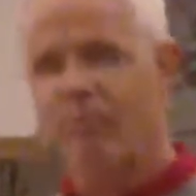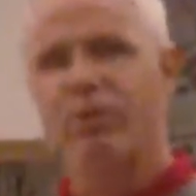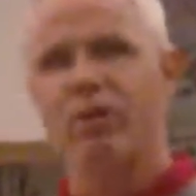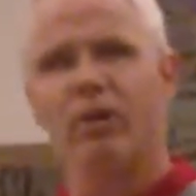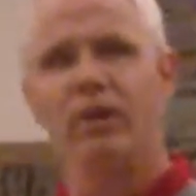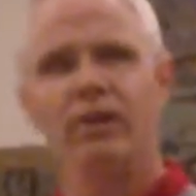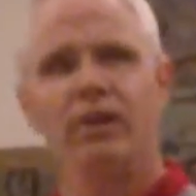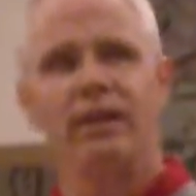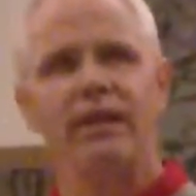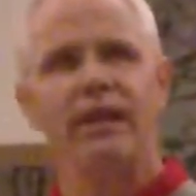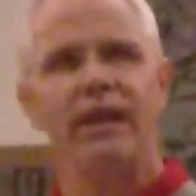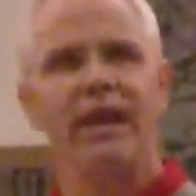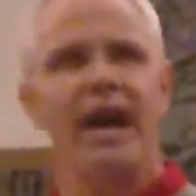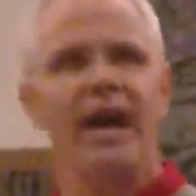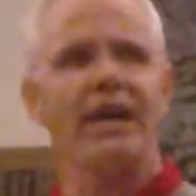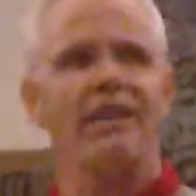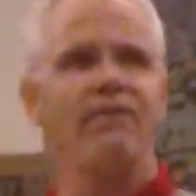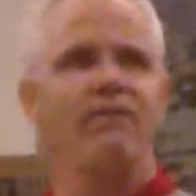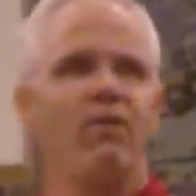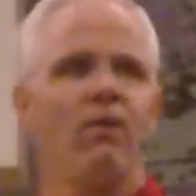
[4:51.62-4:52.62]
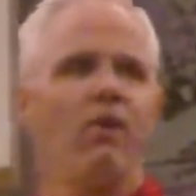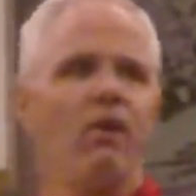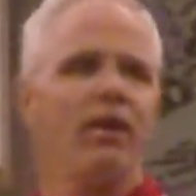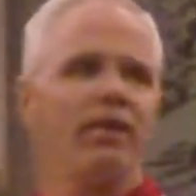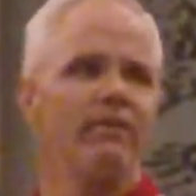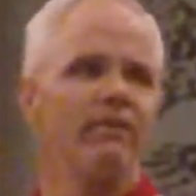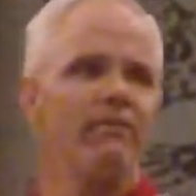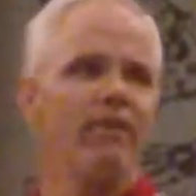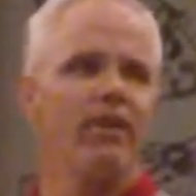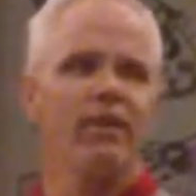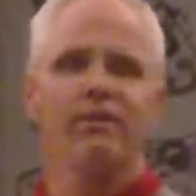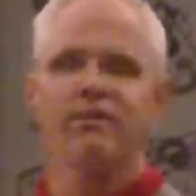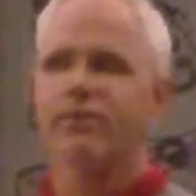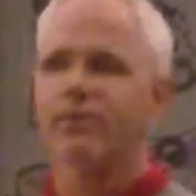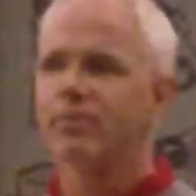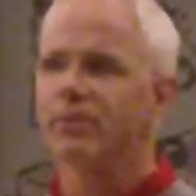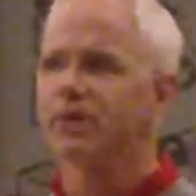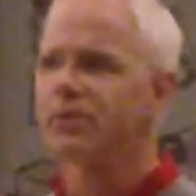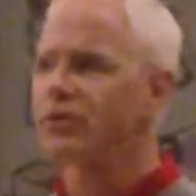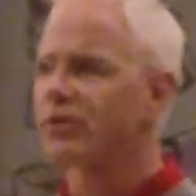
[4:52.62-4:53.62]
apple not falling far
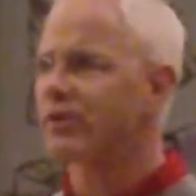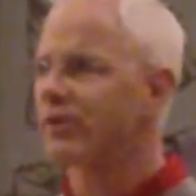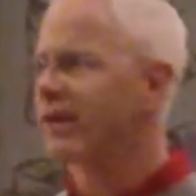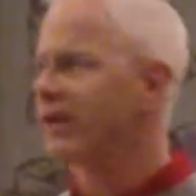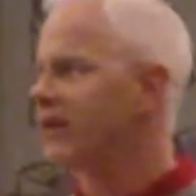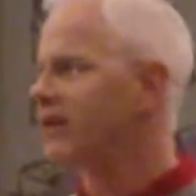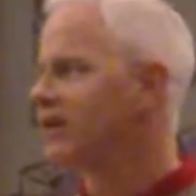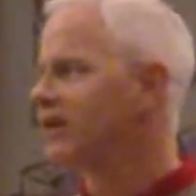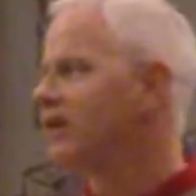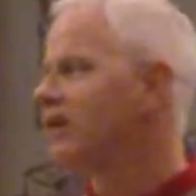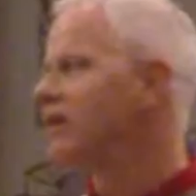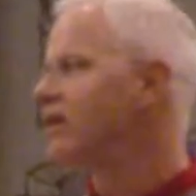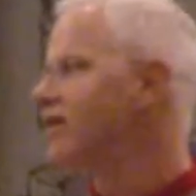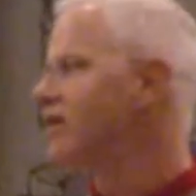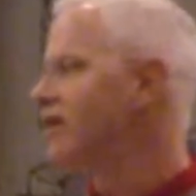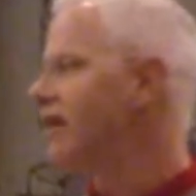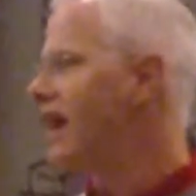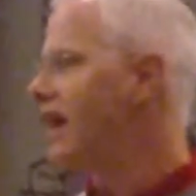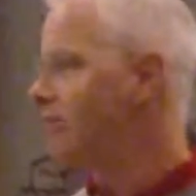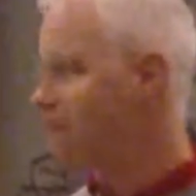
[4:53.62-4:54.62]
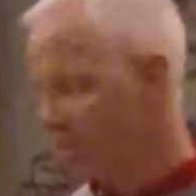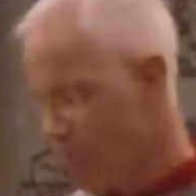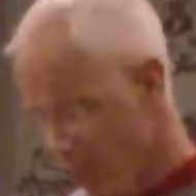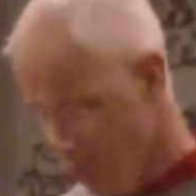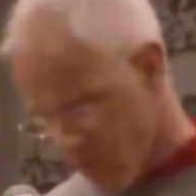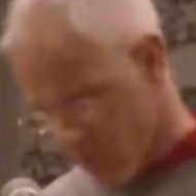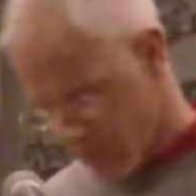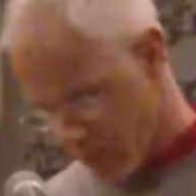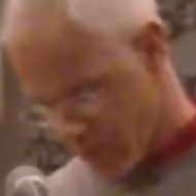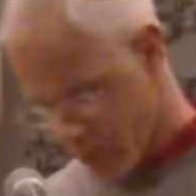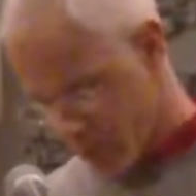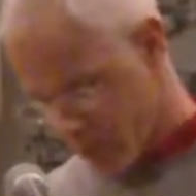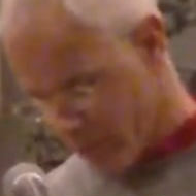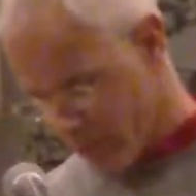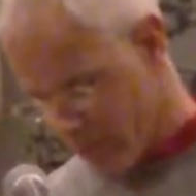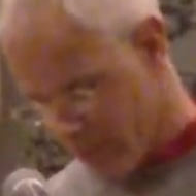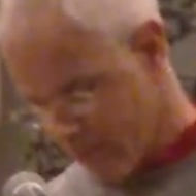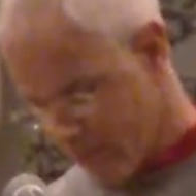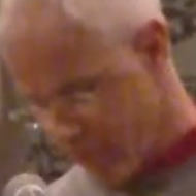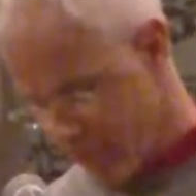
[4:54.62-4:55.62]
from the tree could not be more
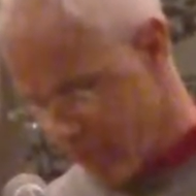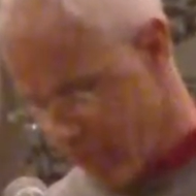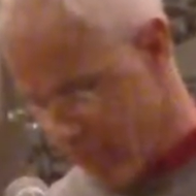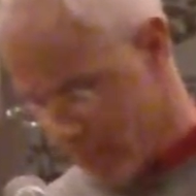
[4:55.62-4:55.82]
appropriate.